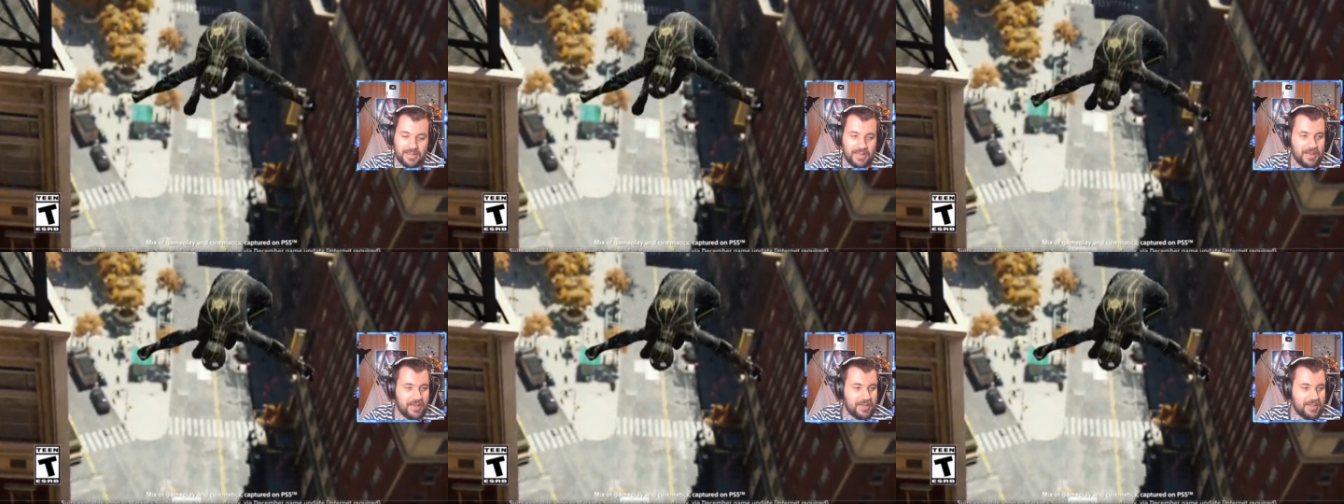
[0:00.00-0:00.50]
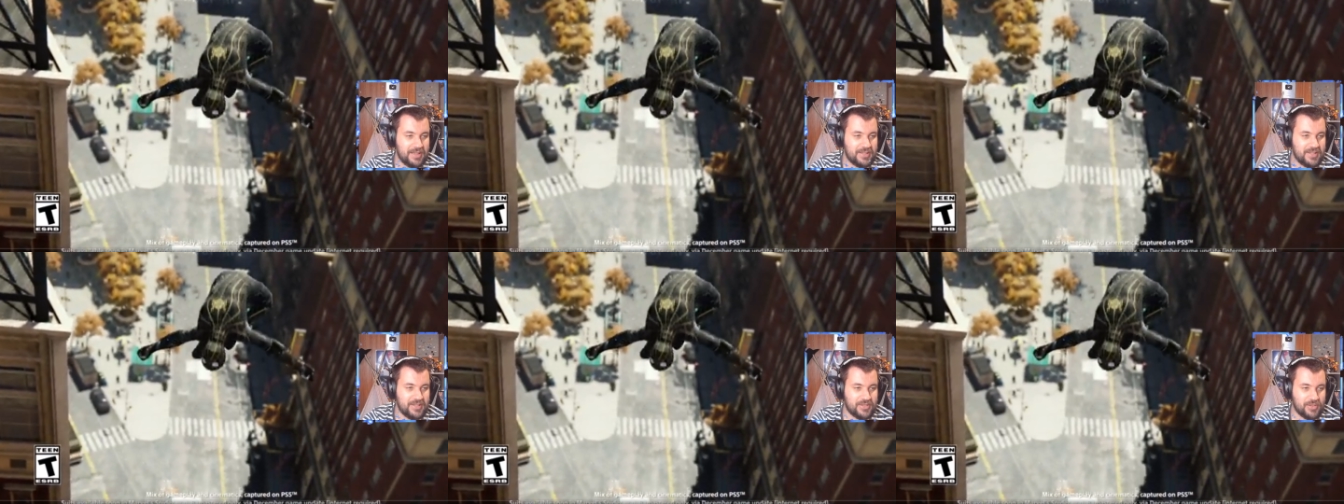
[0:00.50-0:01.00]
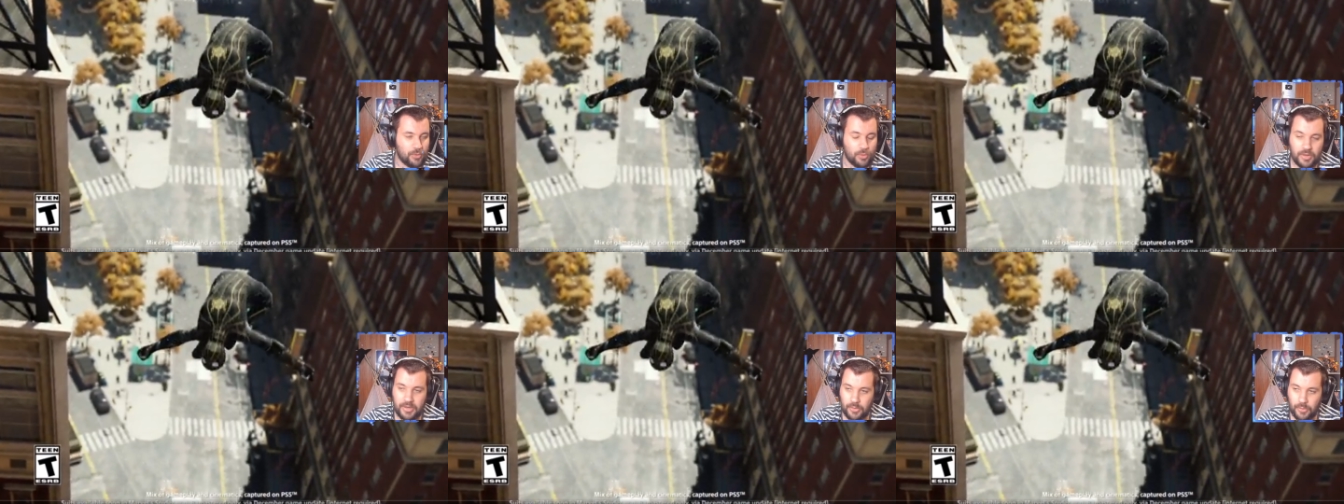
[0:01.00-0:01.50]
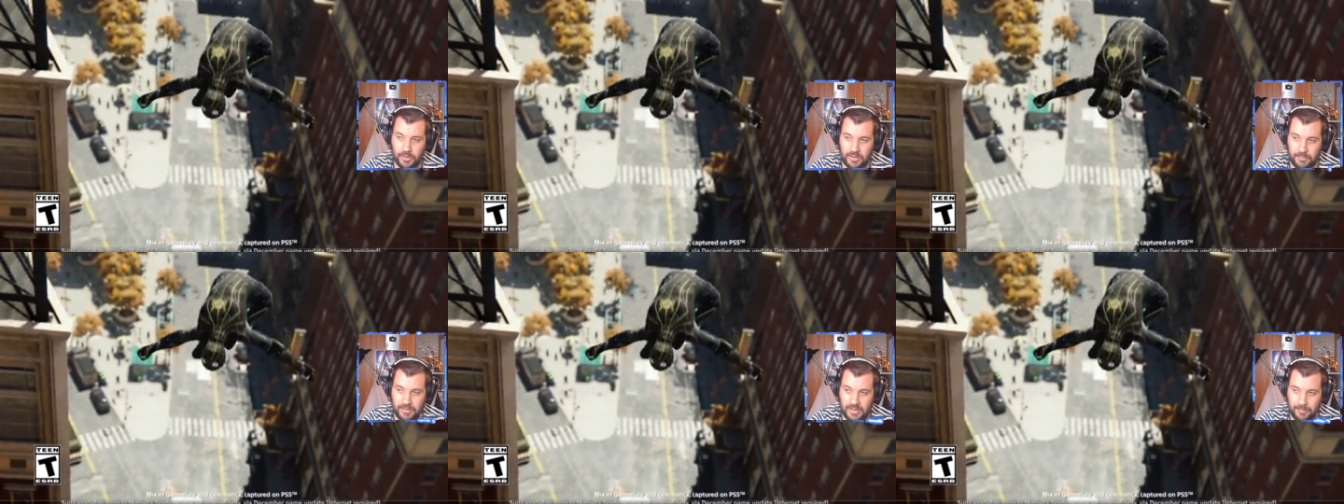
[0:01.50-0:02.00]
it. This is already
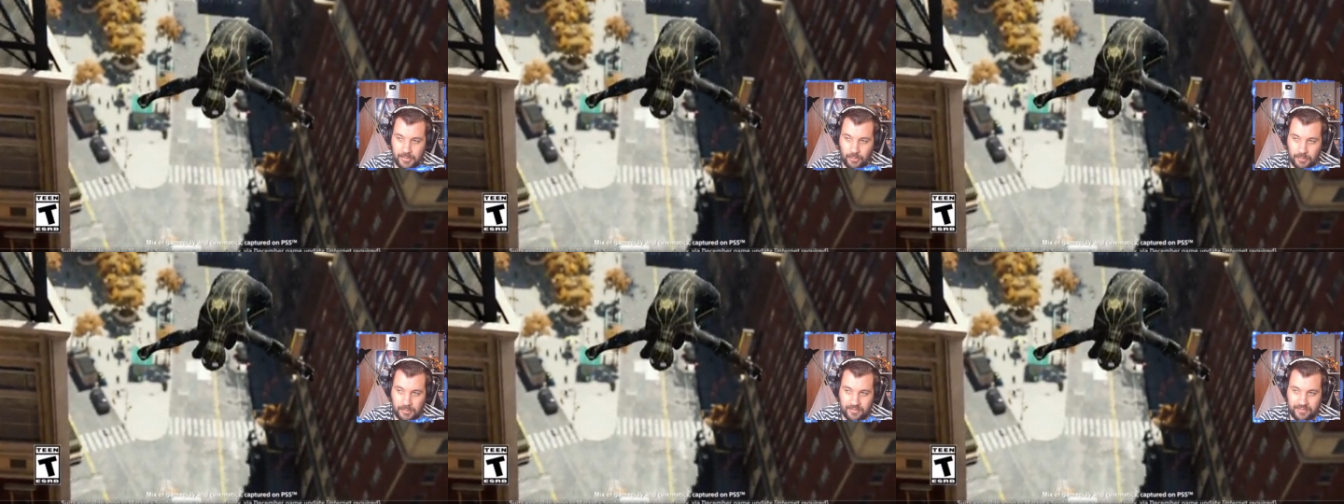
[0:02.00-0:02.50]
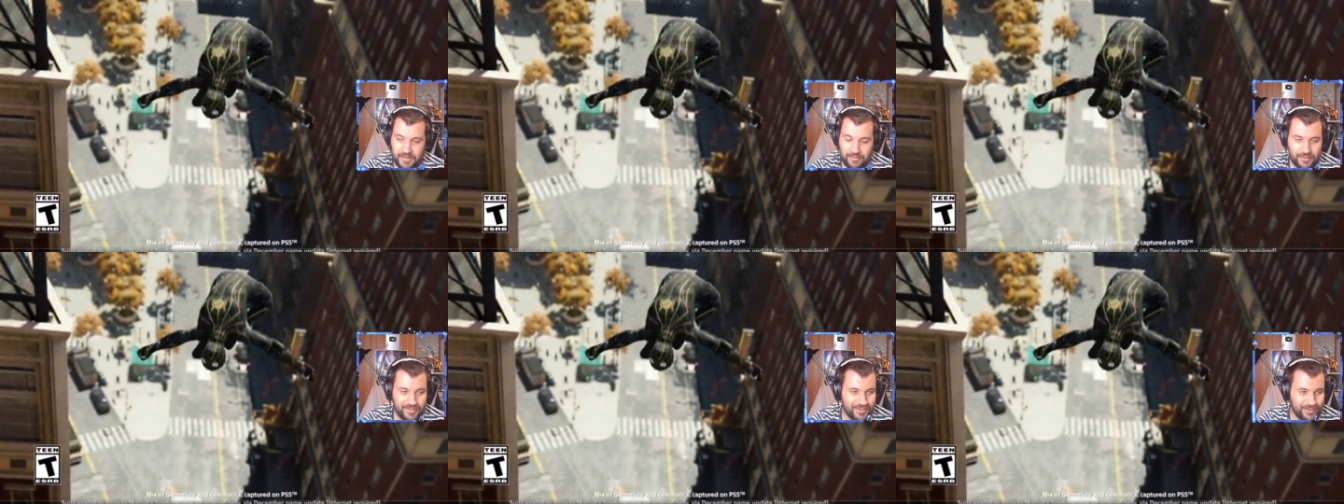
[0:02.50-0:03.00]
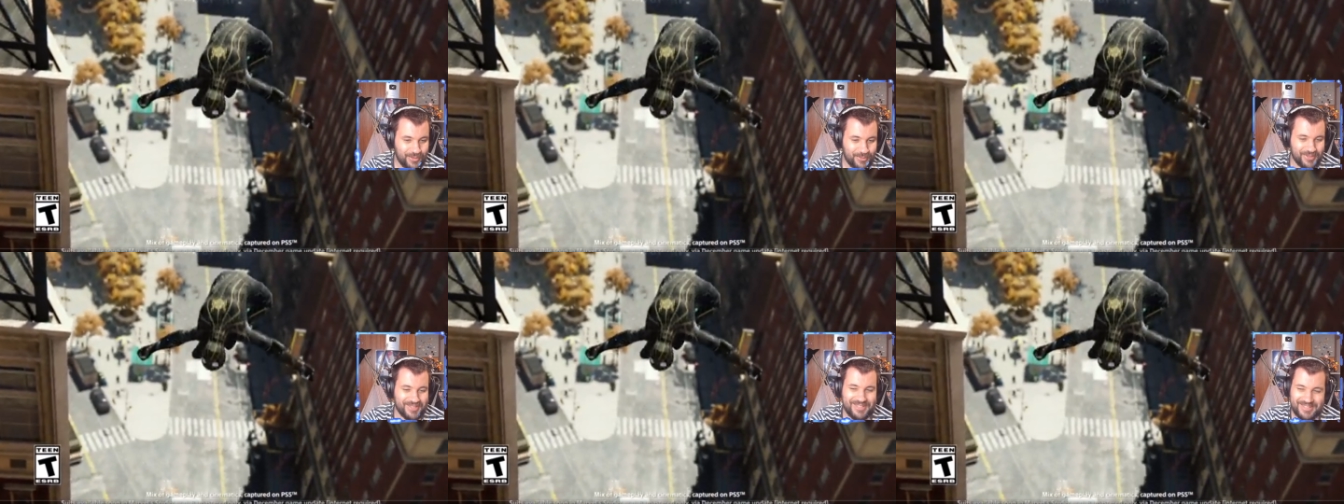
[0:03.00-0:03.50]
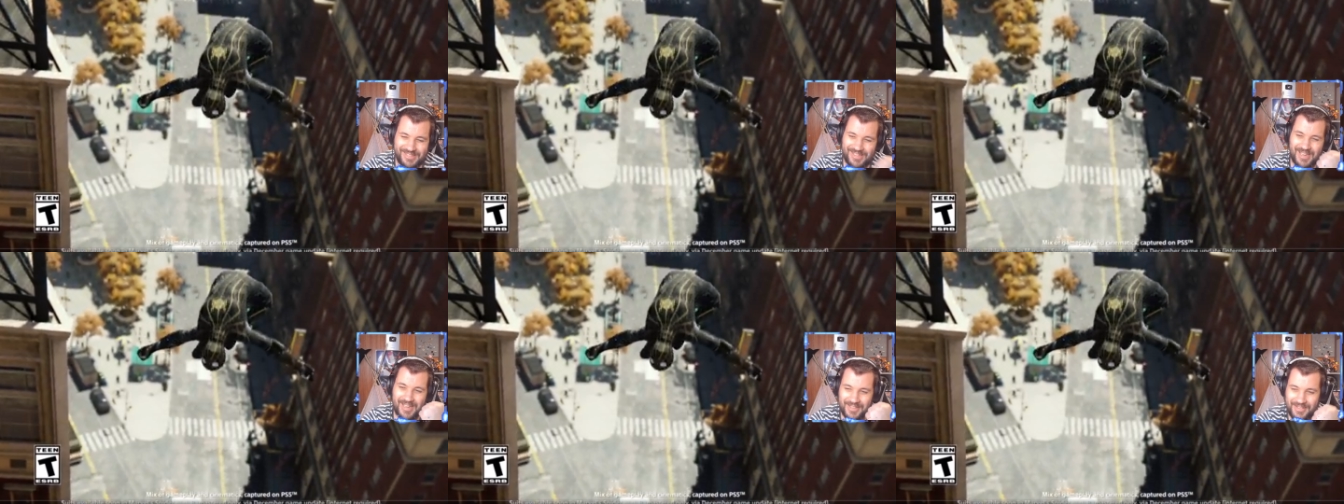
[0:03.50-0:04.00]
quickly becoming one of my favorite suits, but
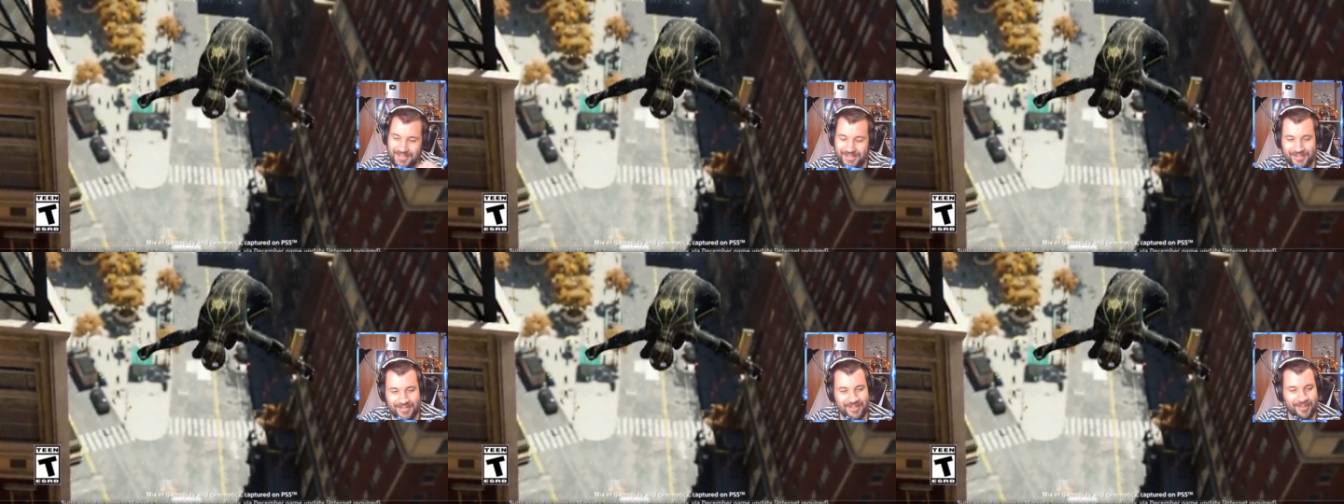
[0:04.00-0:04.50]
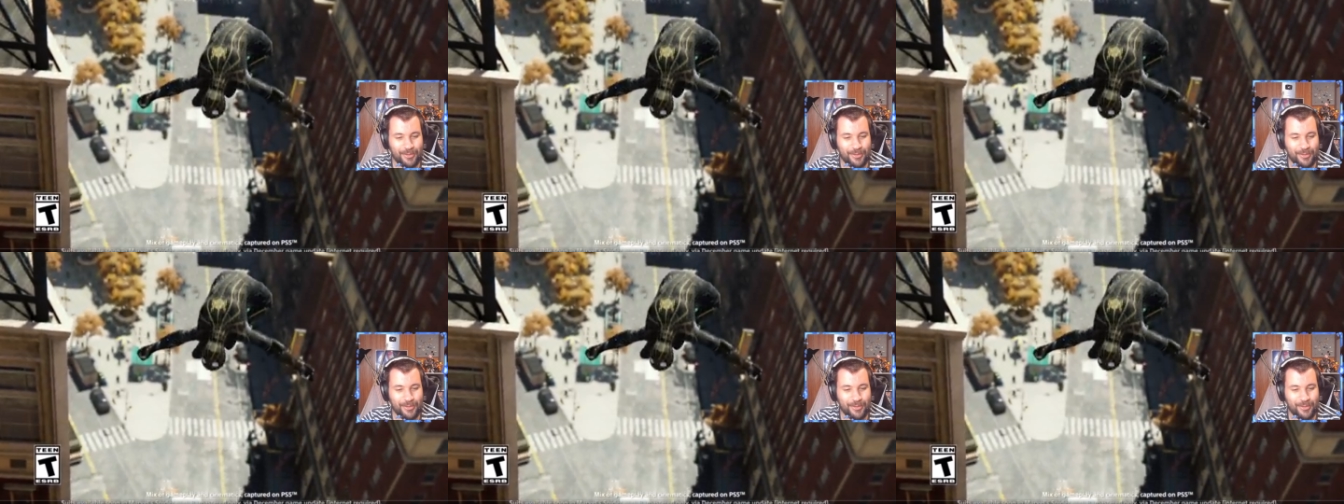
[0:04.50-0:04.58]
yes, dude.